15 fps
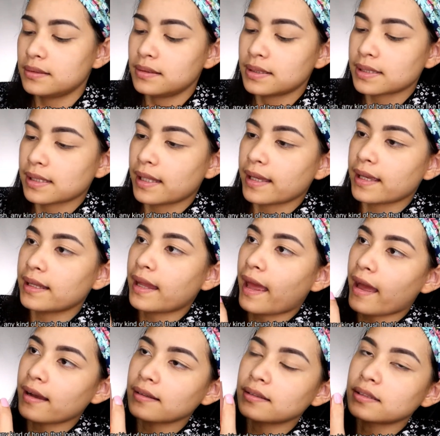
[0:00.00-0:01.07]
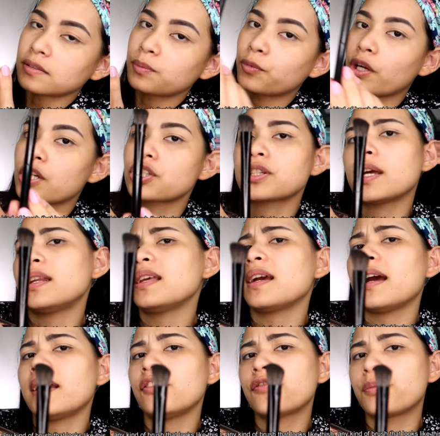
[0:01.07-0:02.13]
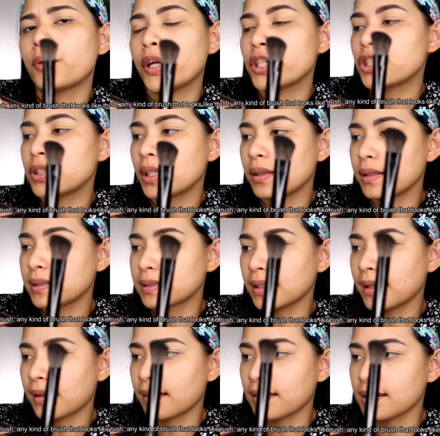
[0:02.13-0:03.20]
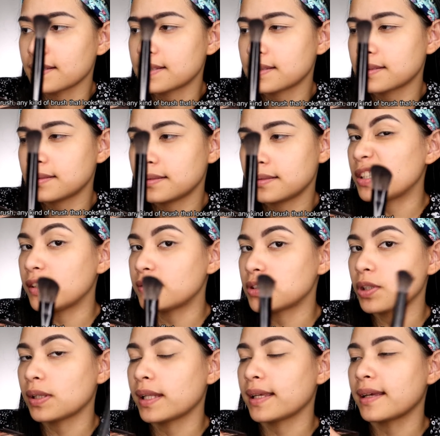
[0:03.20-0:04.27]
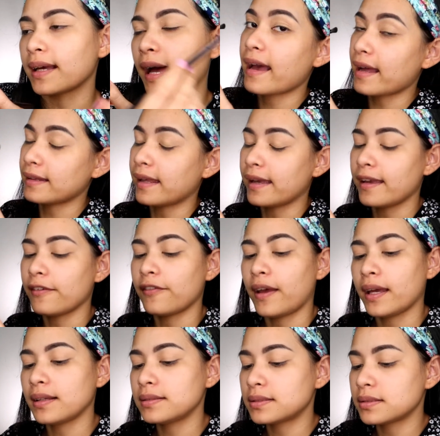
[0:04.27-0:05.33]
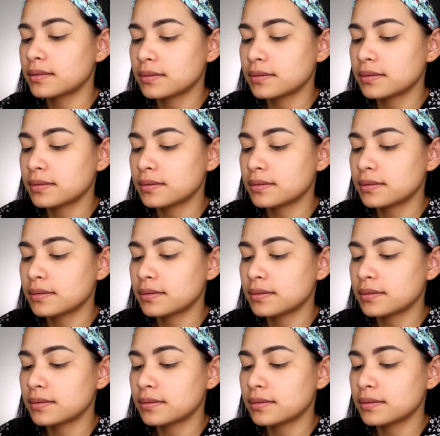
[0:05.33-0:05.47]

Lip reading: It's like an angled brush. Any kind of brush that looks like this gives you like a cut eye effect.